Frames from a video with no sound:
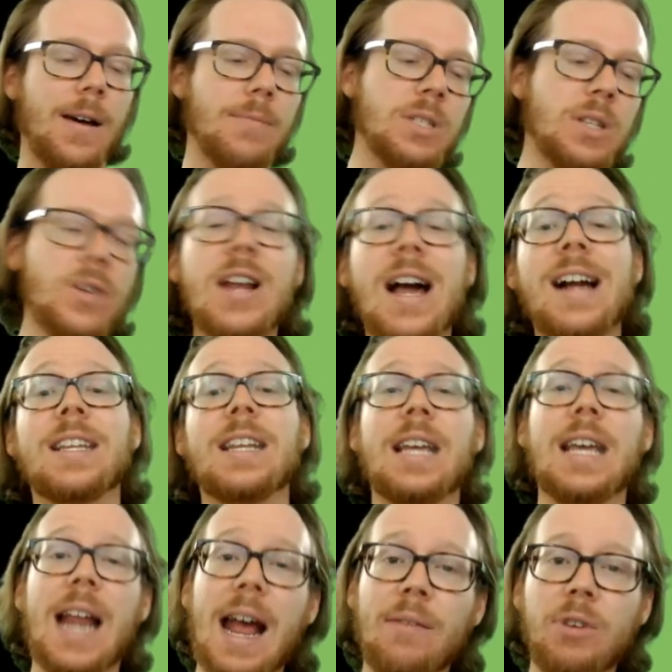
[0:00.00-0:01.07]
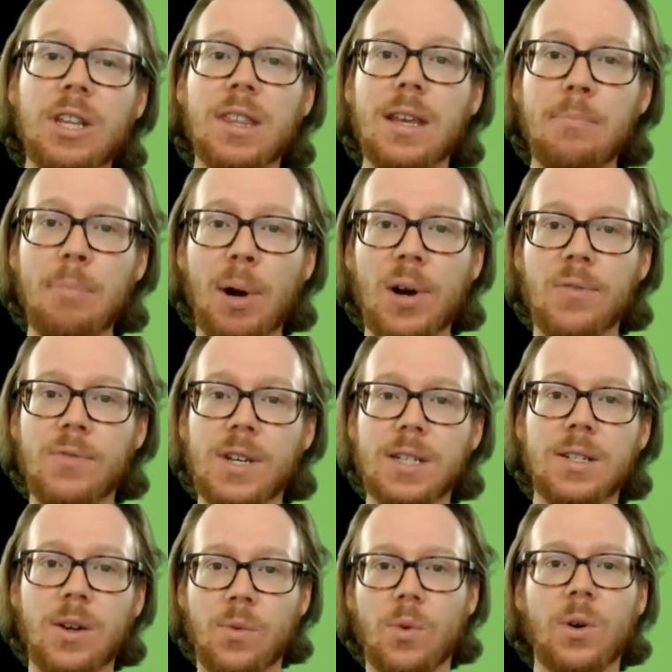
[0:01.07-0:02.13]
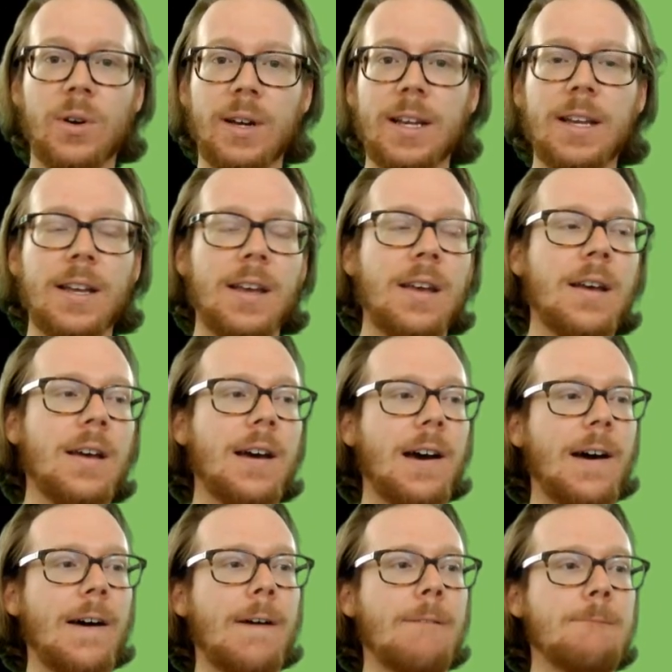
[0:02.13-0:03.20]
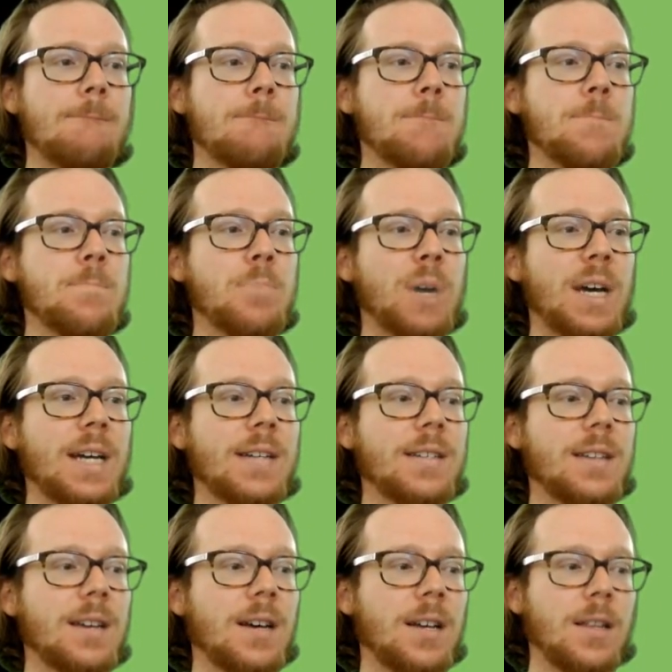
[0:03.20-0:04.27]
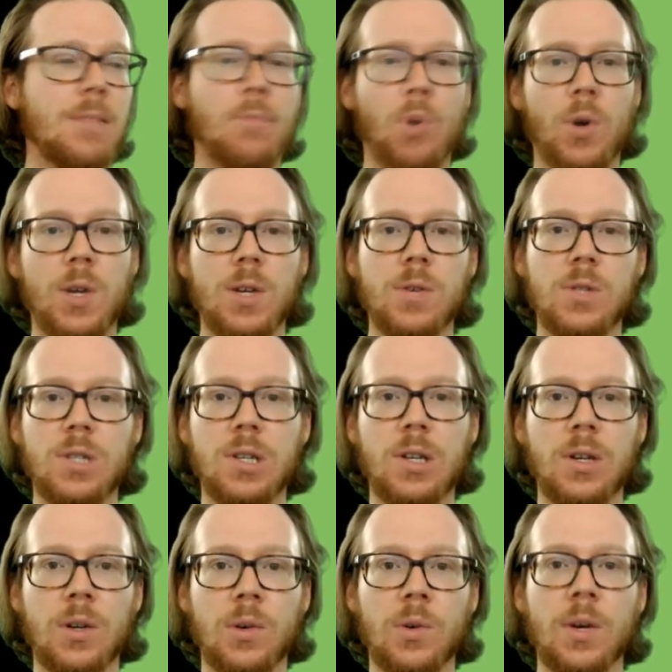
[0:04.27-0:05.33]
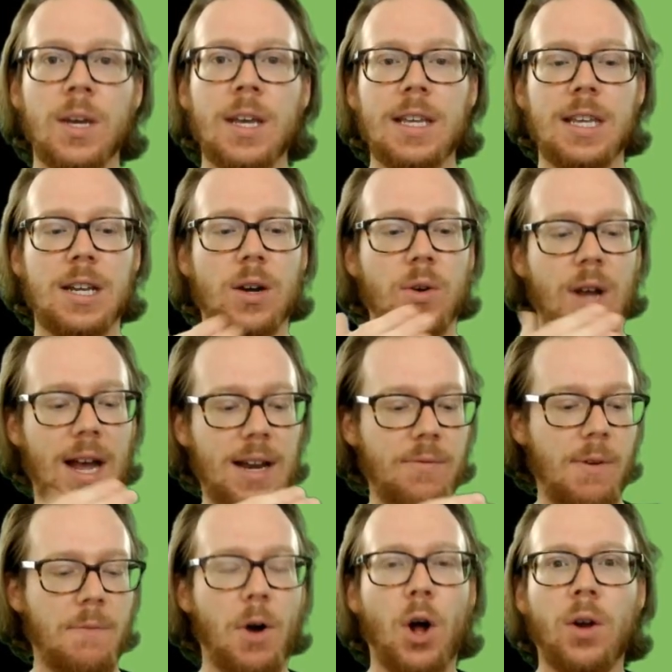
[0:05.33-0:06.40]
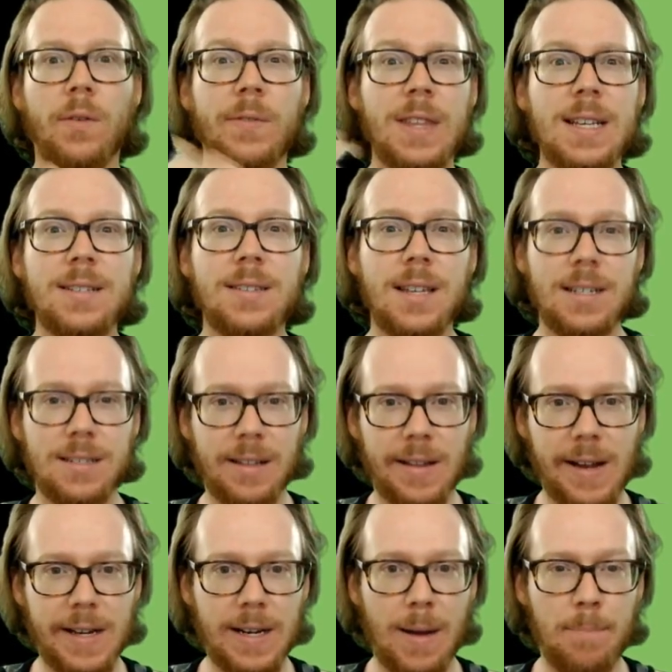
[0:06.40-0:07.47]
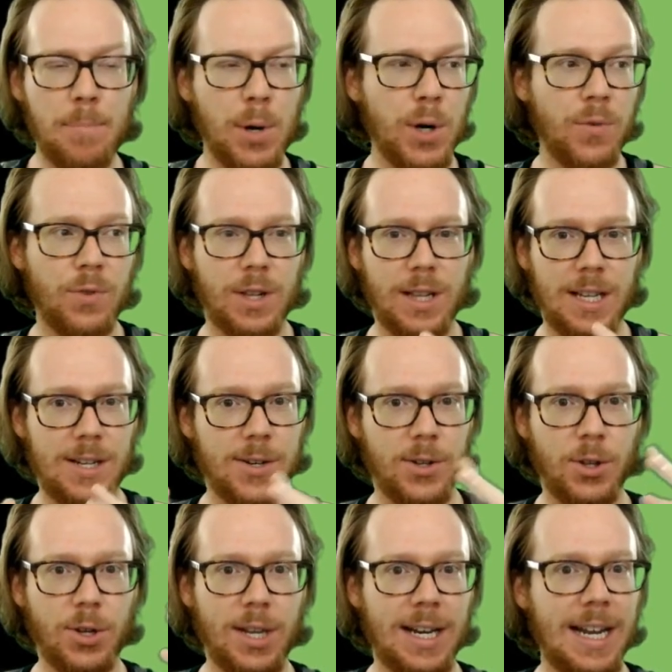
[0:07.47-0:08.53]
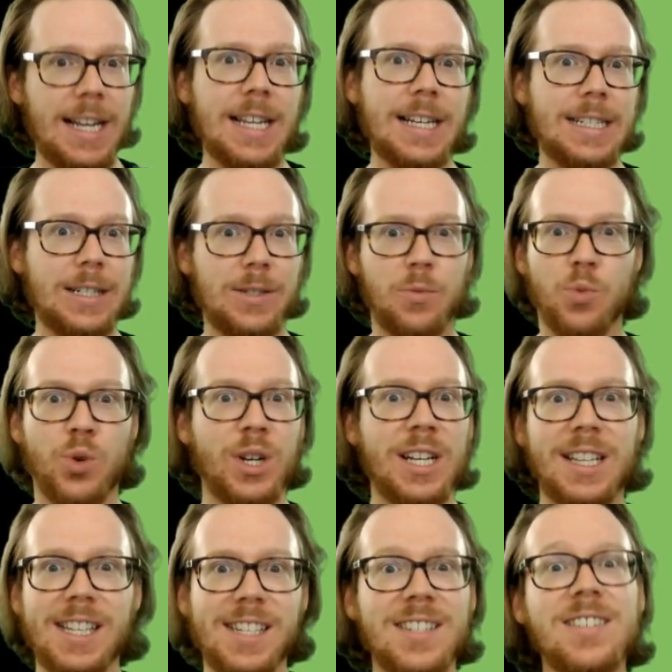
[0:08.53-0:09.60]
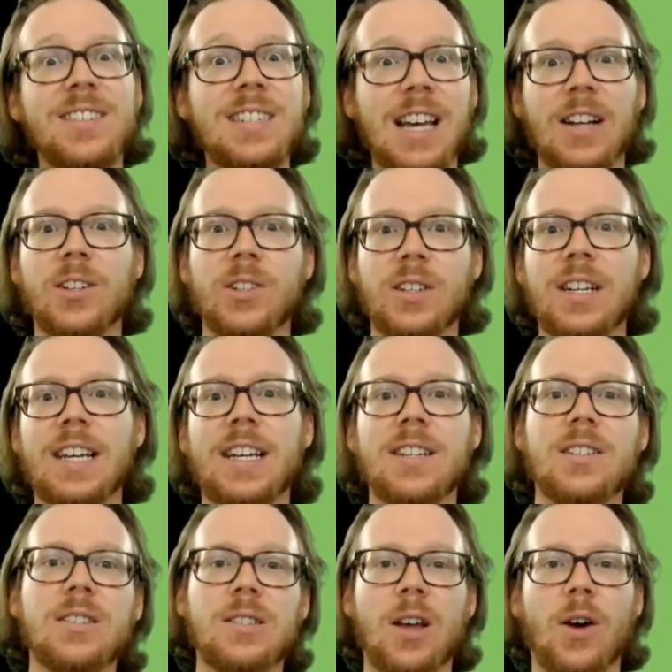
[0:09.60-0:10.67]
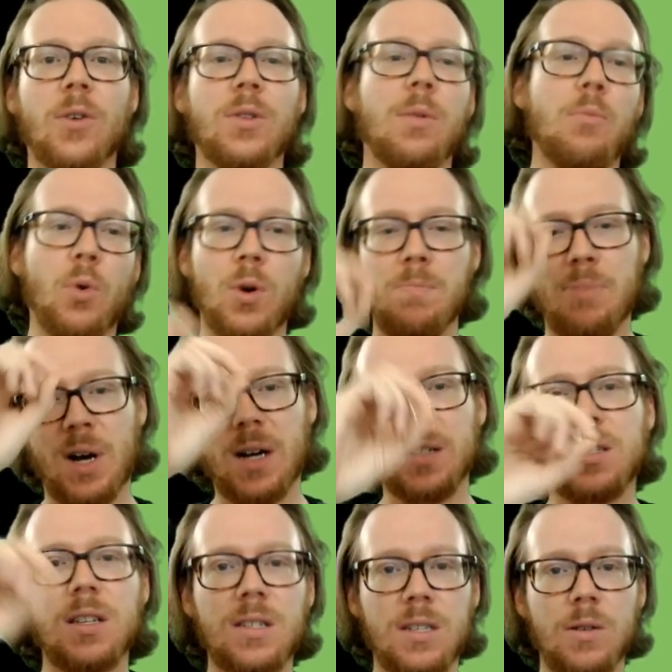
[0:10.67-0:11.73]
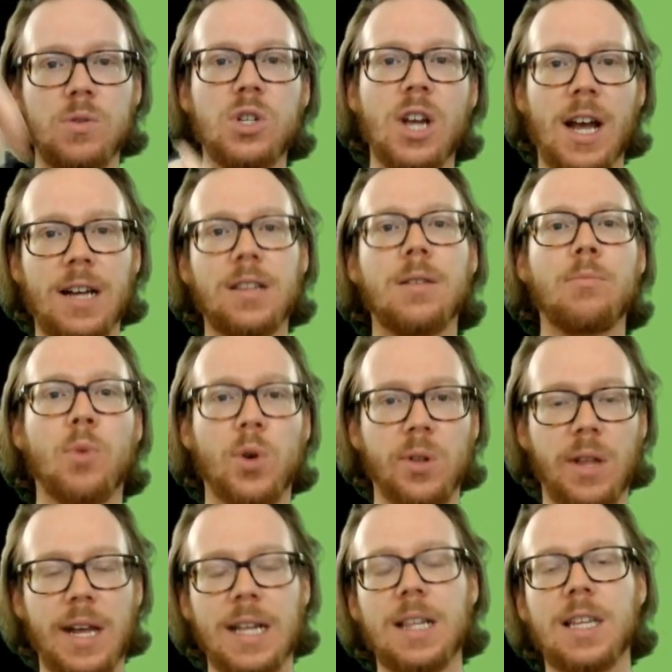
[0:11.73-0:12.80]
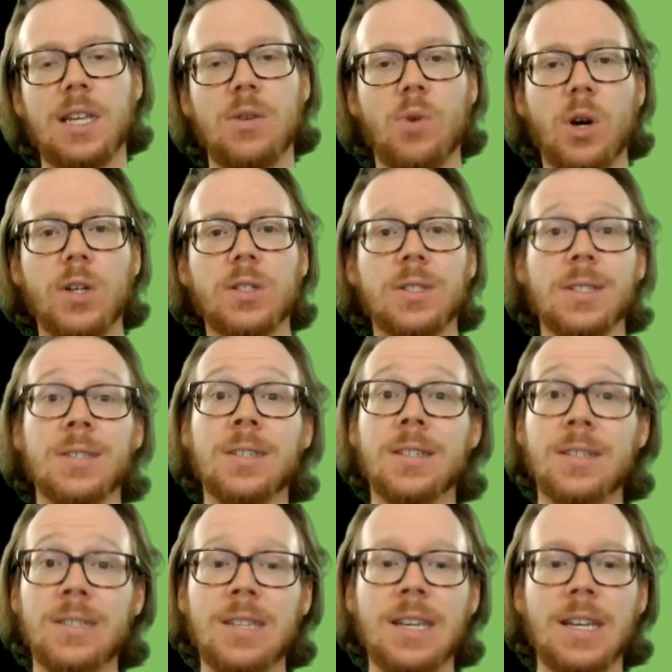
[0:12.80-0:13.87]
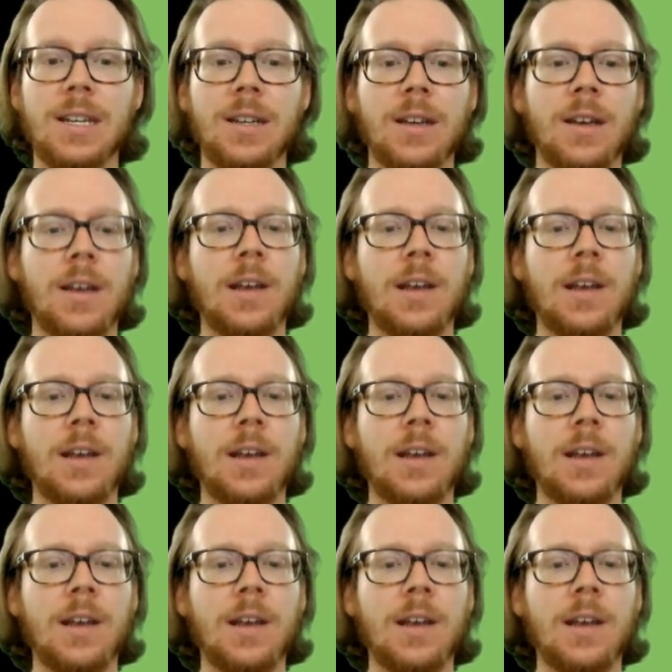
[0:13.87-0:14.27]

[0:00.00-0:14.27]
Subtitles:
So you're not going to get everything perfect, don't worry. But the more you do, kind of if all of these things lined up perfectly, you're looking at like a really stellar niche. So the more boxes you check, the more likely you are to succeed.